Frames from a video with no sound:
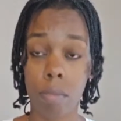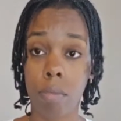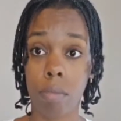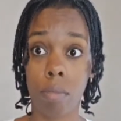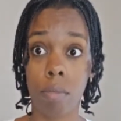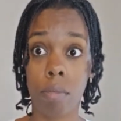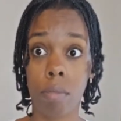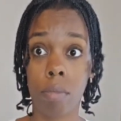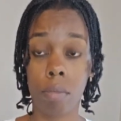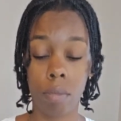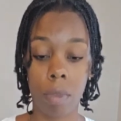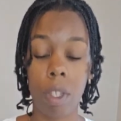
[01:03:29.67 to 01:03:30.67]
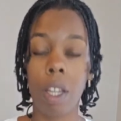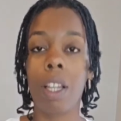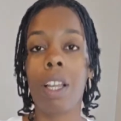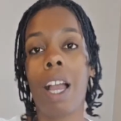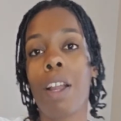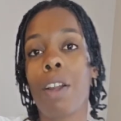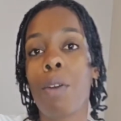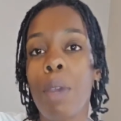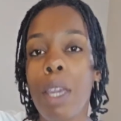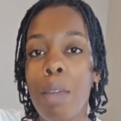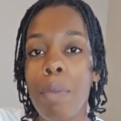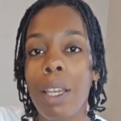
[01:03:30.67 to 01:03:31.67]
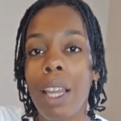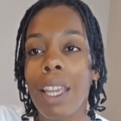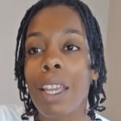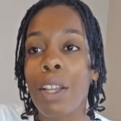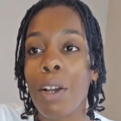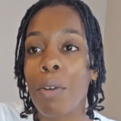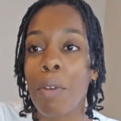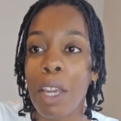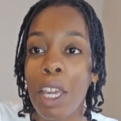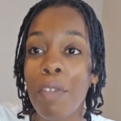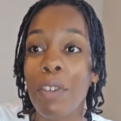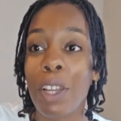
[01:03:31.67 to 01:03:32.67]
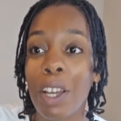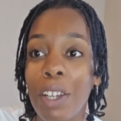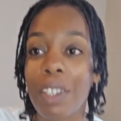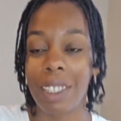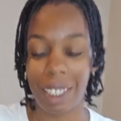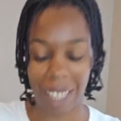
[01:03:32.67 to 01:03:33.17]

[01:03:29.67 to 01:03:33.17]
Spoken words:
Look at her, we be legging no evil lurks.